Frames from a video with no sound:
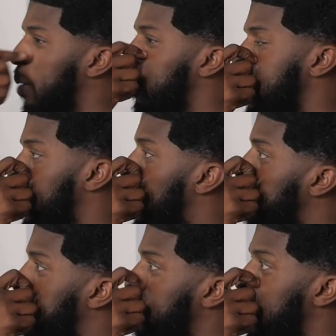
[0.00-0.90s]
I mean, you got
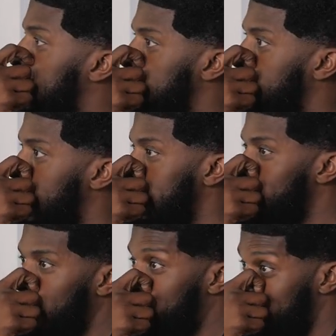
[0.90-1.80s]
all these things. You got
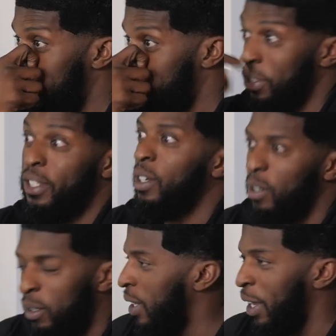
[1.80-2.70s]

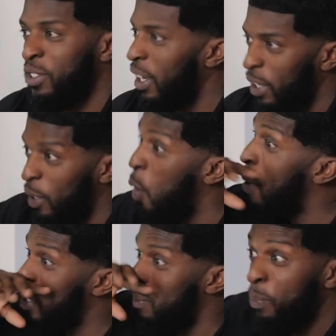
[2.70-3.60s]
prosecco. Like, it's like a whole
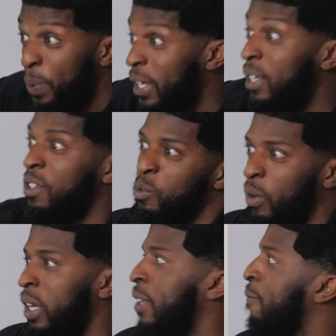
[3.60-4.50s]
bunch of peas,
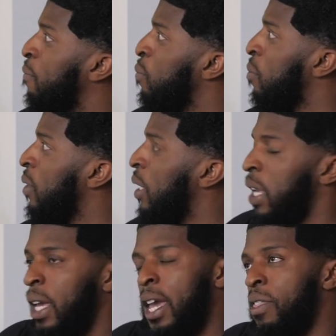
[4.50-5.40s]
right?
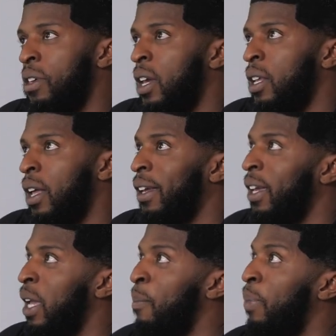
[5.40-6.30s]
And then I
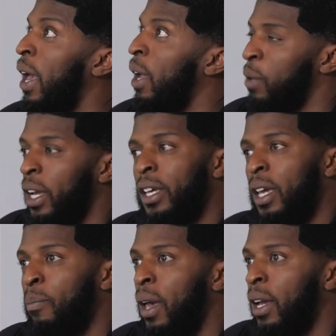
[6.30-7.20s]
came back. When I
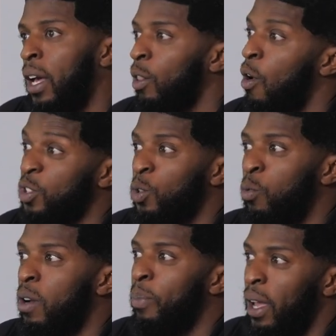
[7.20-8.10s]
came back, I lost
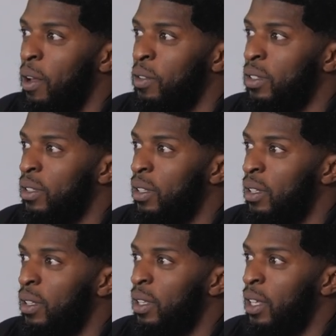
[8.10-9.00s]
12 pounds.
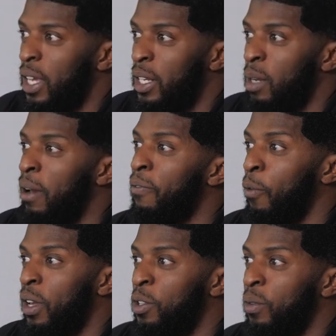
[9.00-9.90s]
And then my
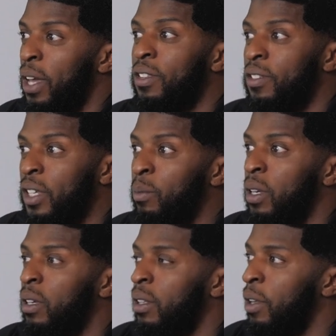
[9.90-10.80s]
friends who hadn't seen
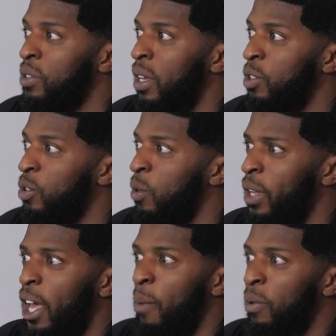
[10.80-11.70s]
me, they was like, "Shawn,
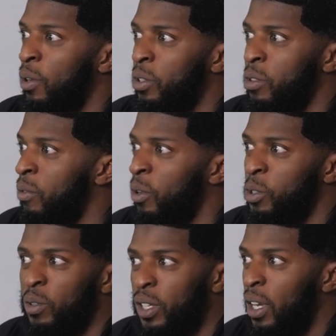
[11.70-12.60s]
what happened? Are you
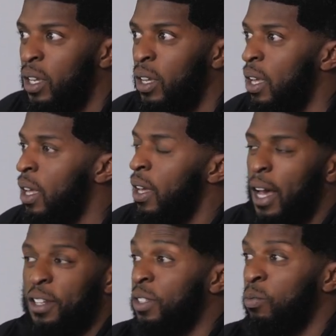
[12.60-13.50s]
okay?"
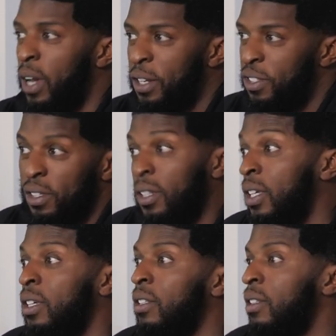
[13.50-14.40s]
I just didn't eat.